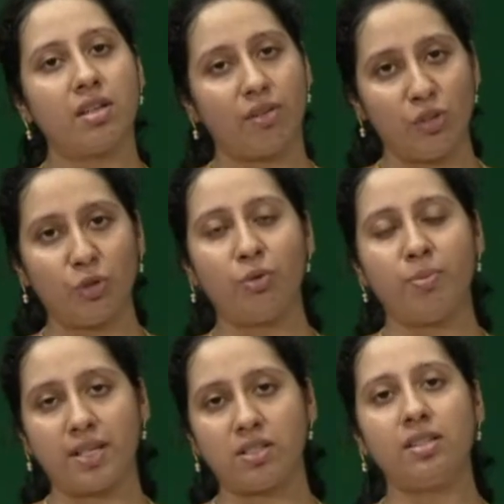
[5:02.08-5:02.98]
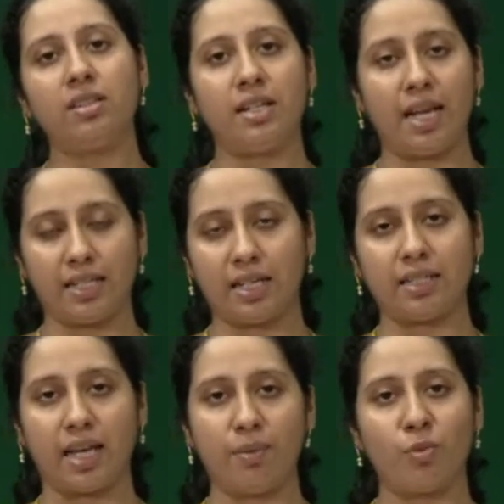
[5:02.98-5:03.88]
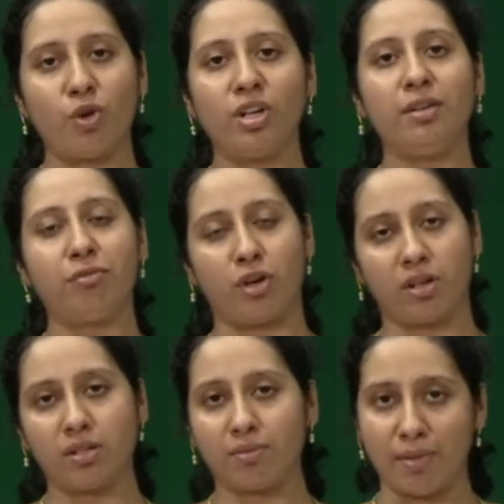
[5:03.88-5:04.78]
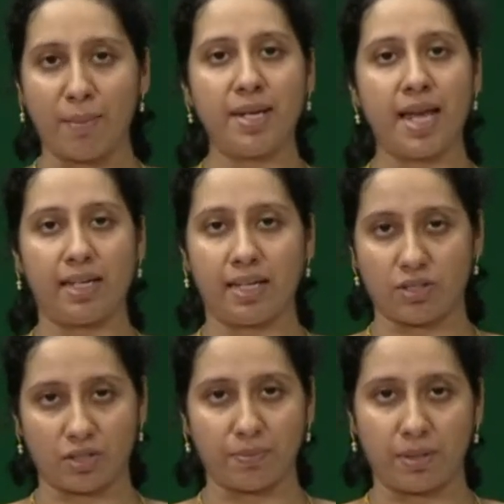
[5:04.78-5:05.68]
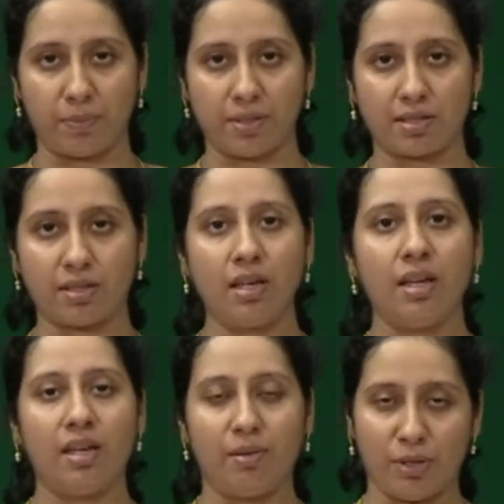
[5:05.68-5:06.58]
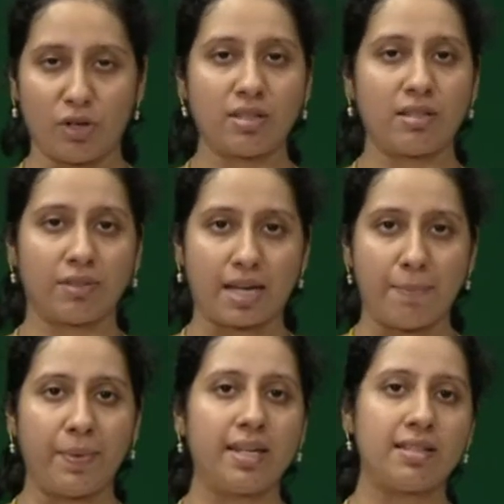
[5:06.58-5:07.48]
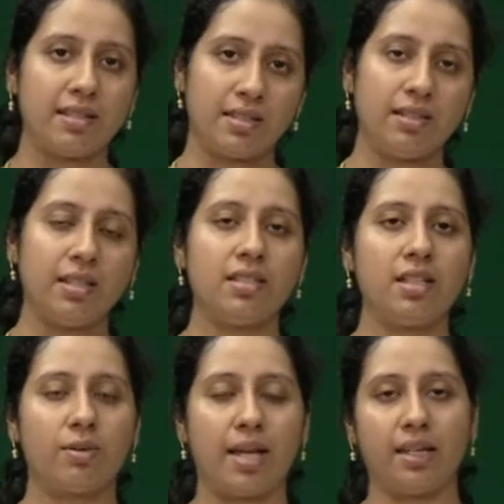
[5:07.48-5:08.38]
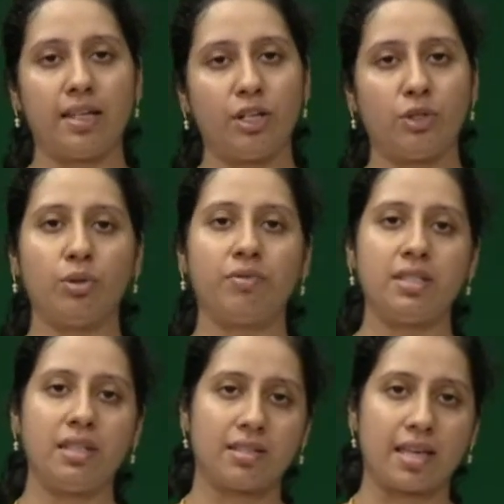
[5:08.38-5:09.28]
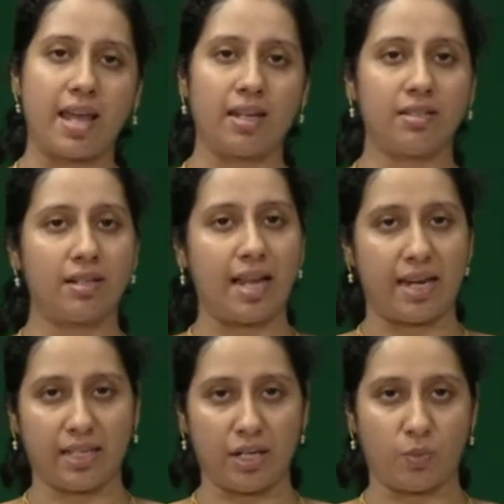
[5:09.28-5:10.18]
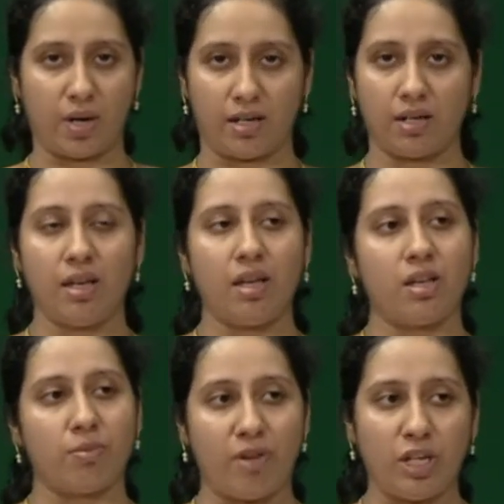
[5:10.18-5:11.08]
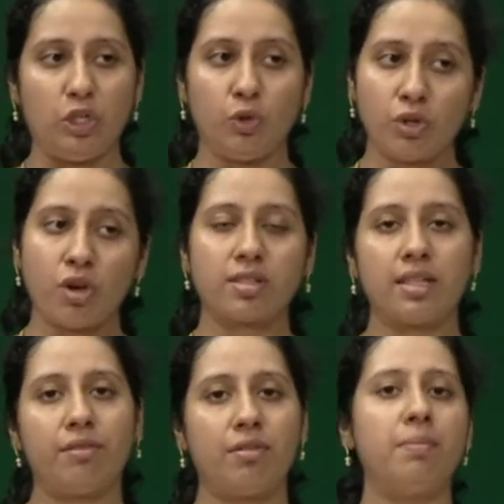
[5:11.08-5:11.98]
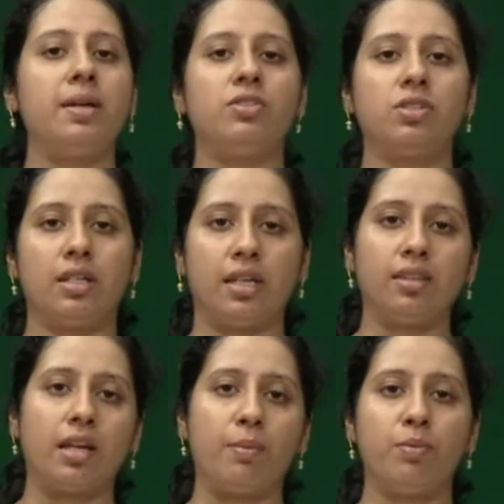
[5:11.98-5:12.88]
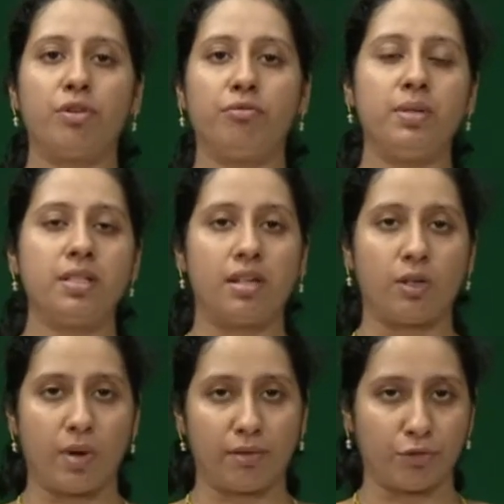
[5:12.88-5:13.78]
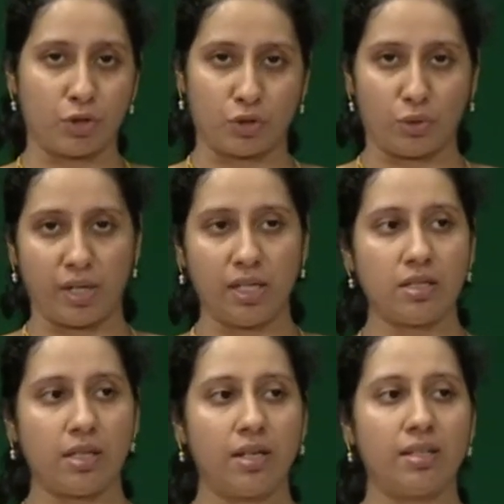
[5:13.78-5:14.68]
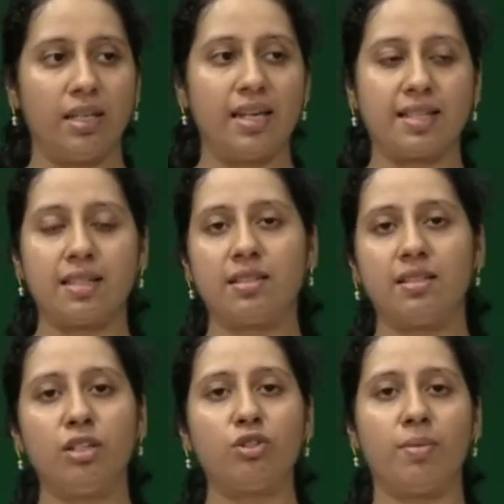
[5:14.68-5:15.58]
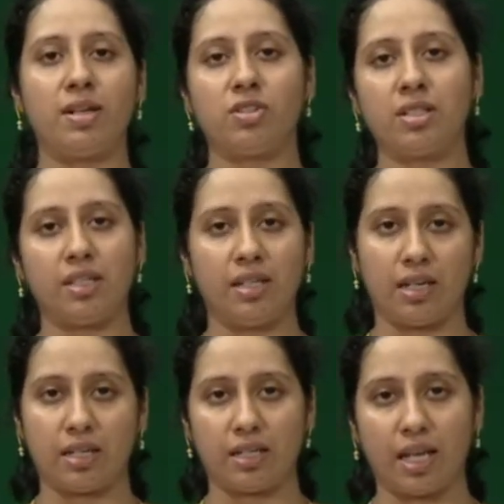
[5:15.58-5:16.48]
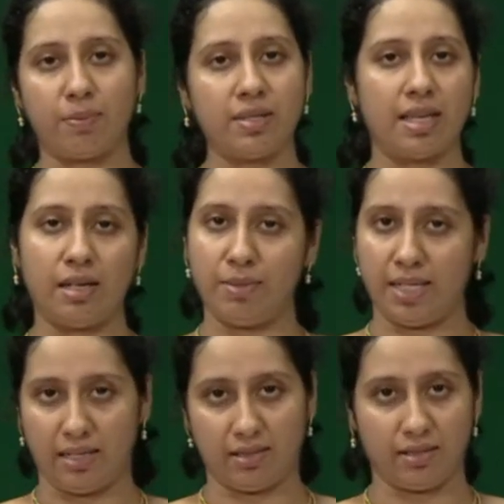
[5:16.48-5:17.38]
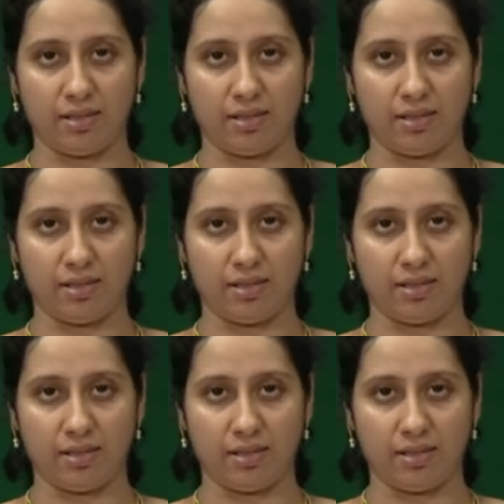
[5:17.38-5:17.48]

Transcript: you mention the data type only for memory allocation purpose. Because if the compiler sees integer, it will allocate 2. If it sees character, it will allocate 1. When you yourself are mentioning the number of bits required for storage, the necessity to mention the data type is eliminated.